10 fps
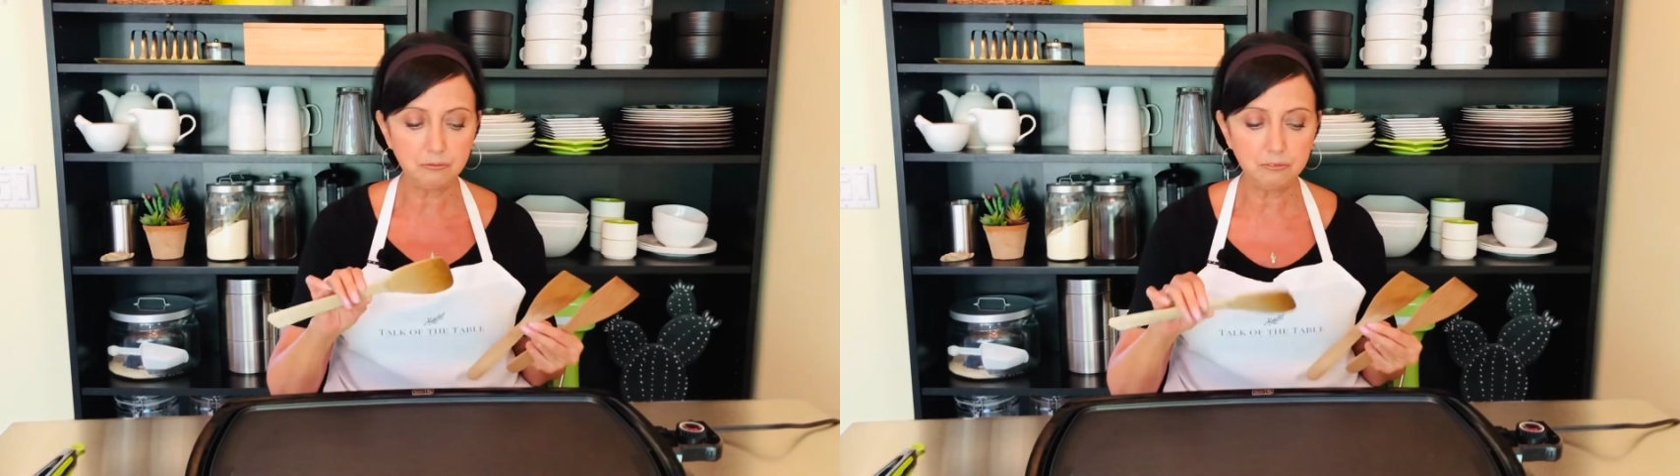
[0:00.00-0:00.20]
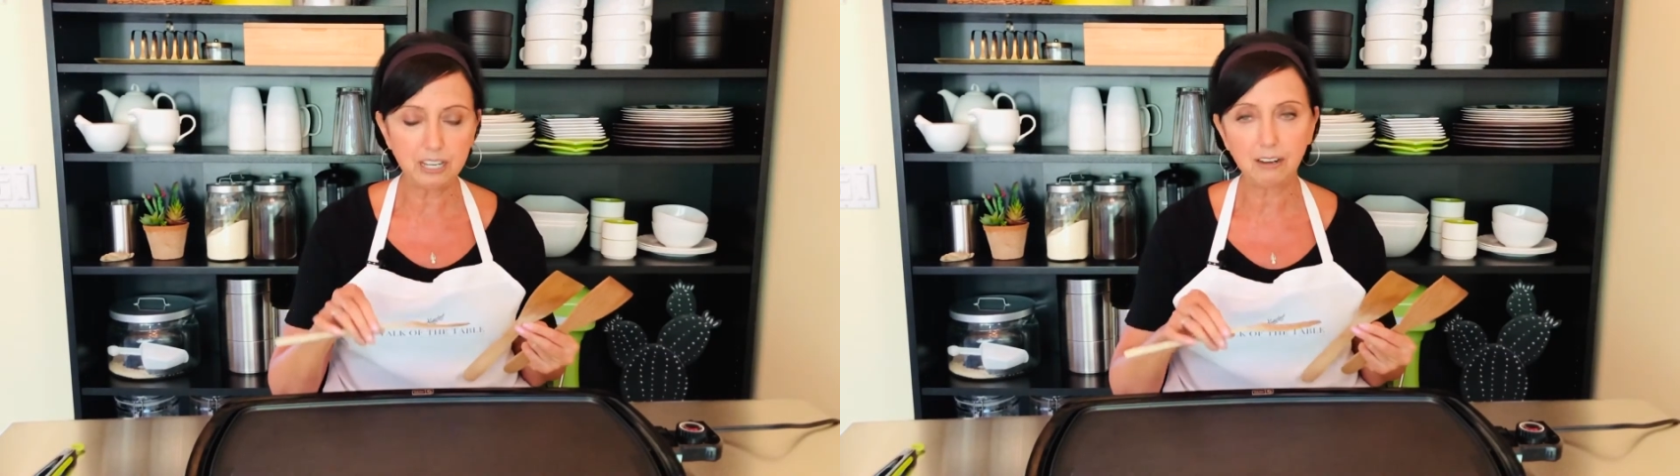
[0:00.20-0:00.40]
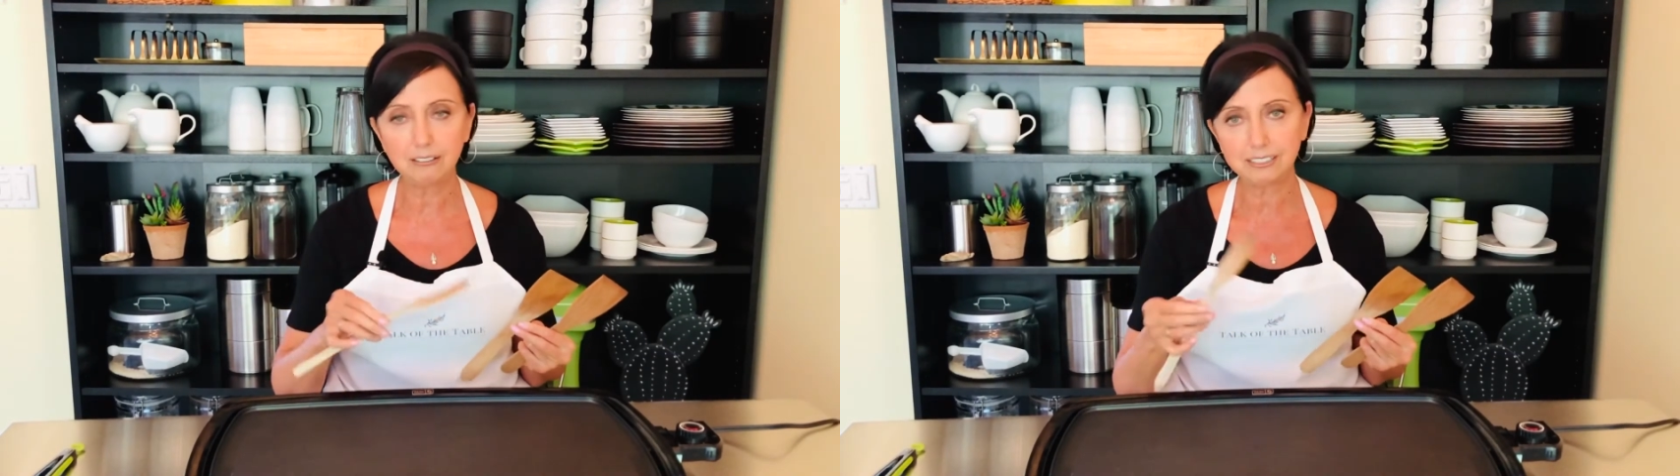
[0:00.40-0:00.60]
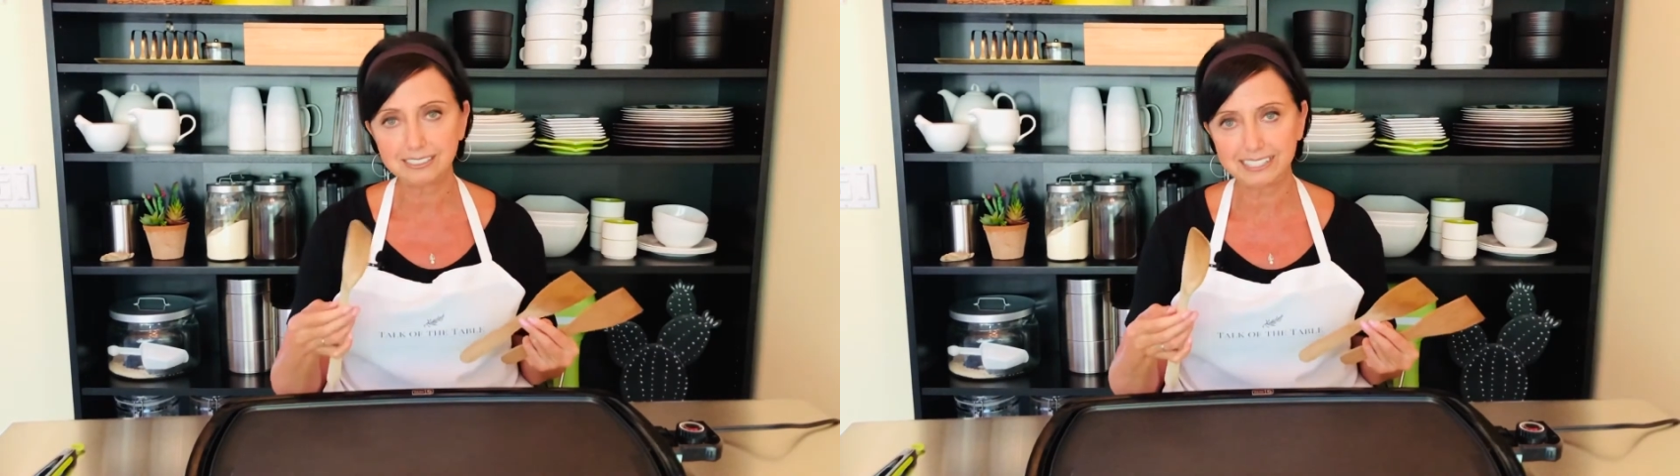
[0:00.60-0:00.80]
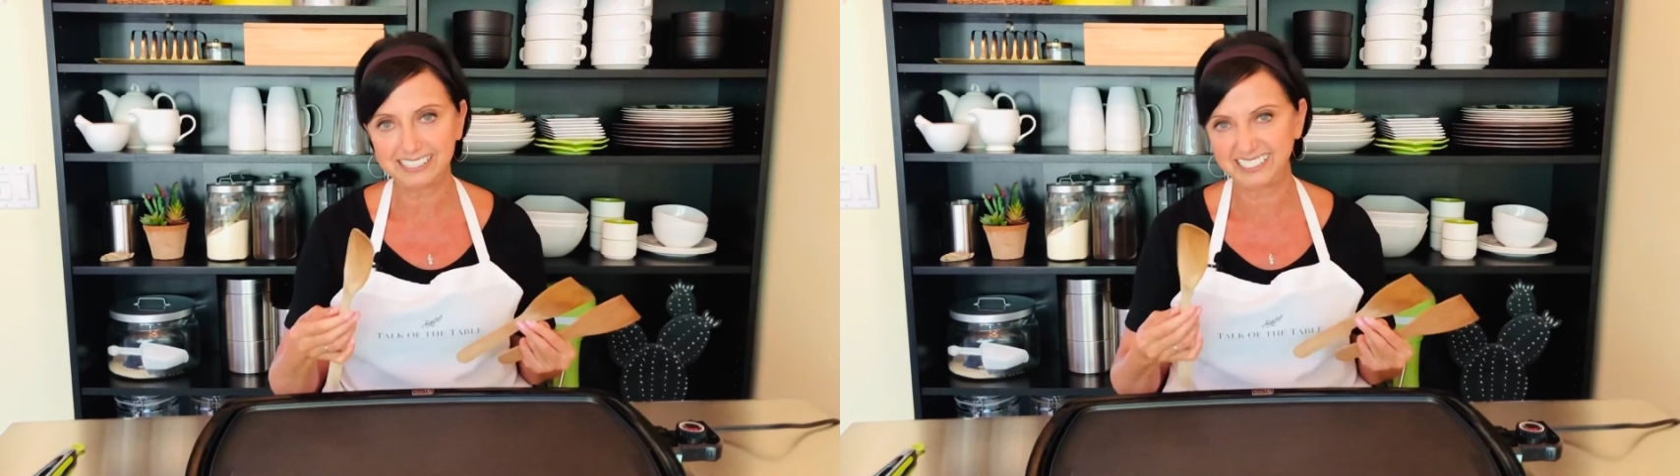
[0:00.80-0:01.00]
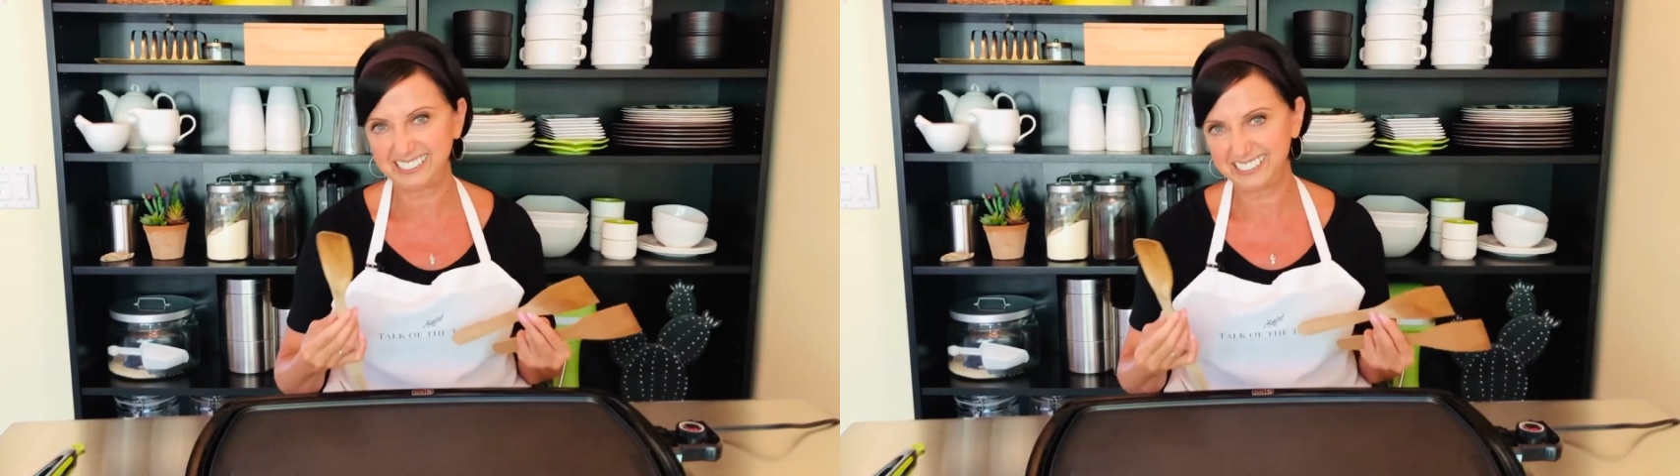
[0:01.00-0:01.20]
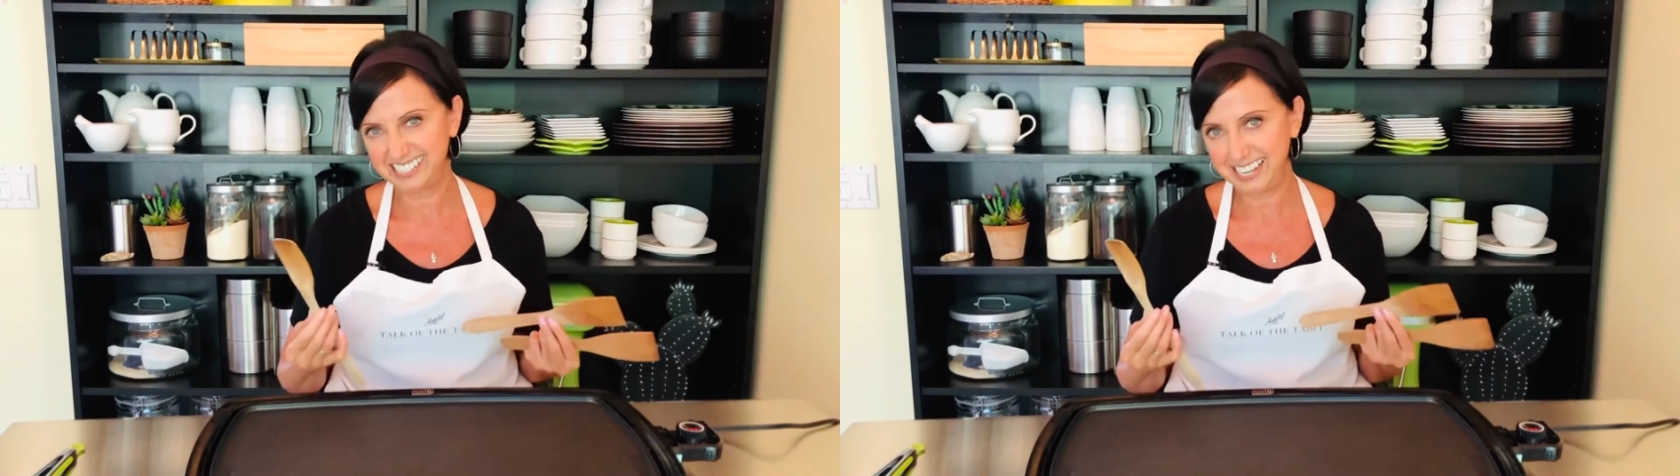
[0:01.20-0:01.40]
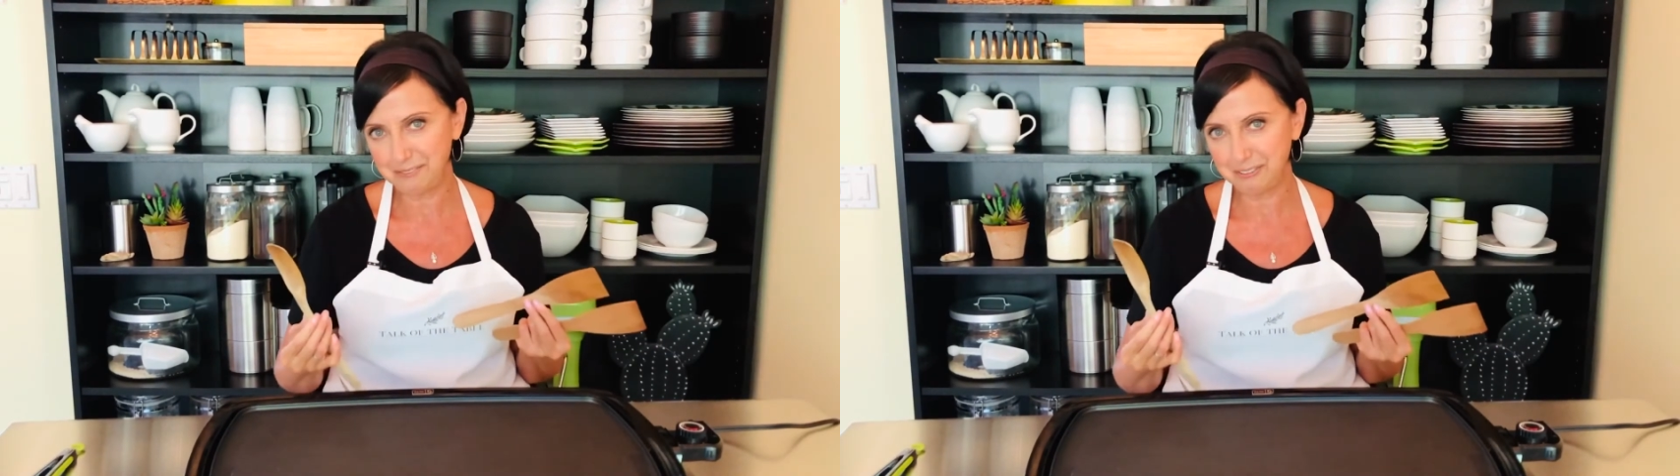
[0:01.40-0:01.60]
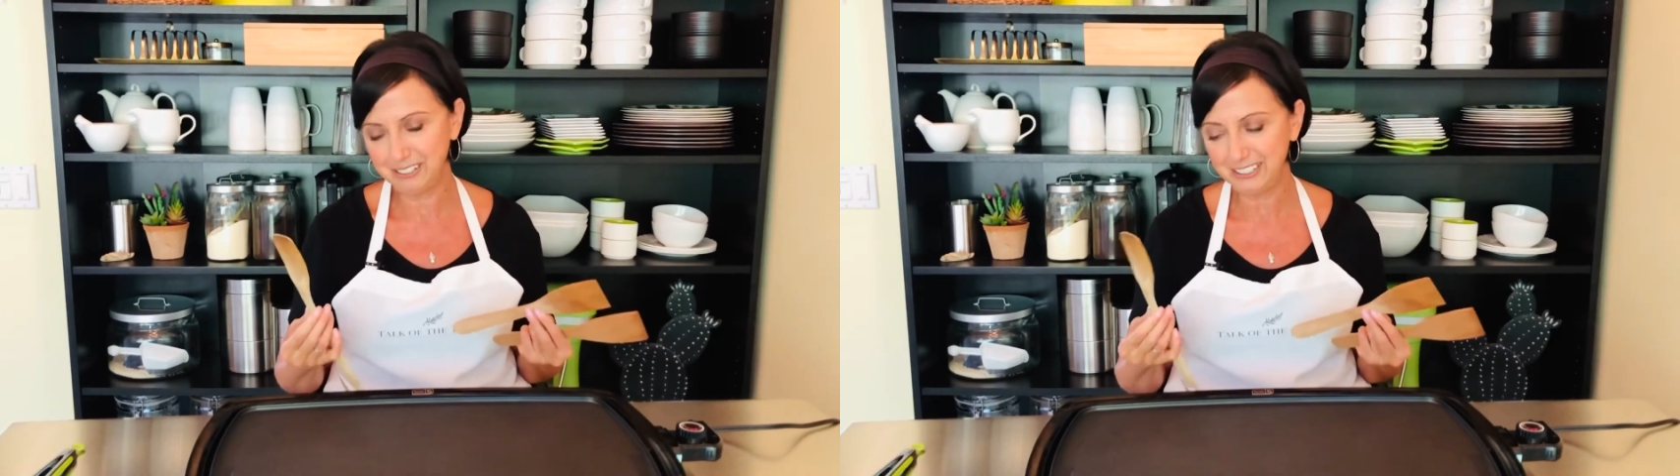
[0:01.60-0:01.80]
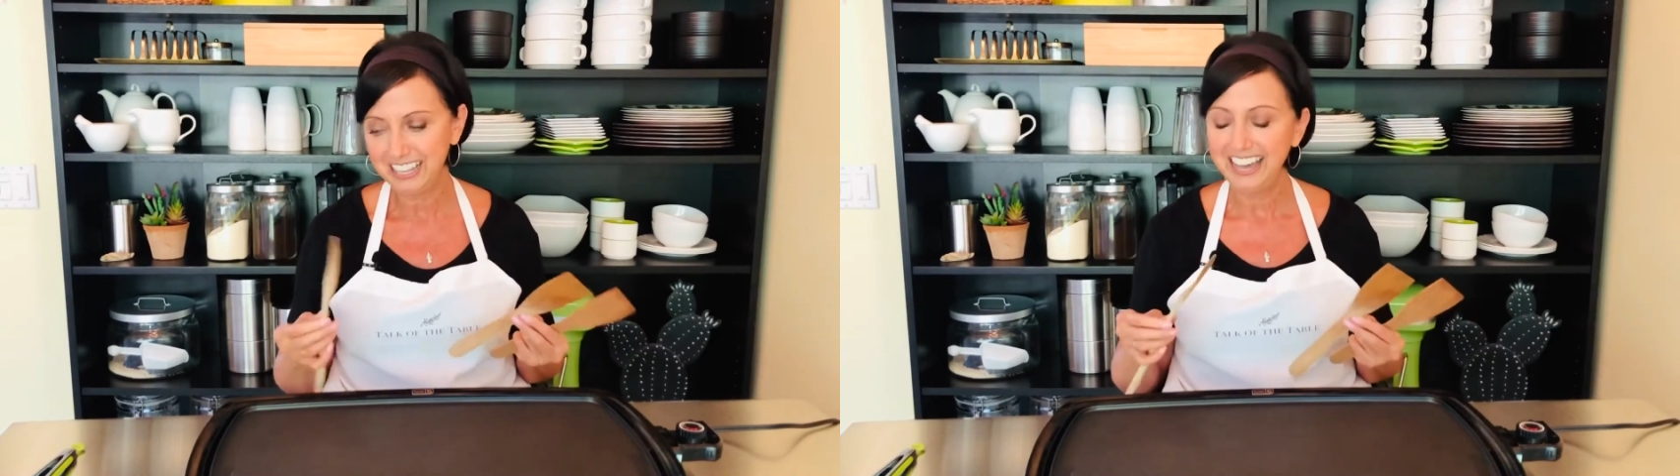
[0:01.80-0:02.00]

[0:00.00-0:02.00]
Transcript: they don't look as nice on your table.